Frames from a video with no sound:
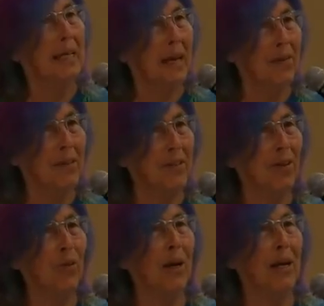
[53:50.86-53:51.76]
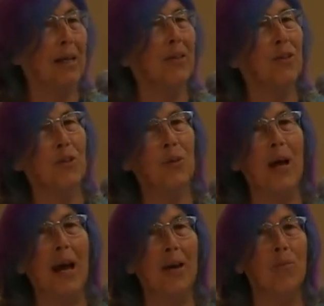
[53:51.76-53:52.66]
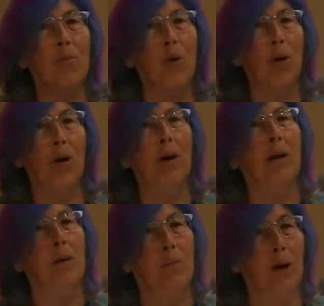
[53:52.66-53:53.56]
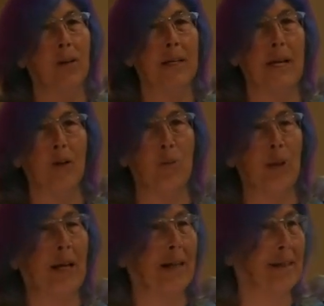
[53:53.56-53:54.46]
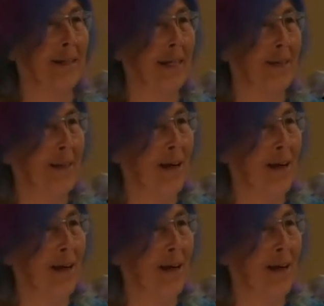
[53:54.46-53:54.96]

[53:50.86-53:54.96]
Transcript: gave us a grant to add more pollinator plants in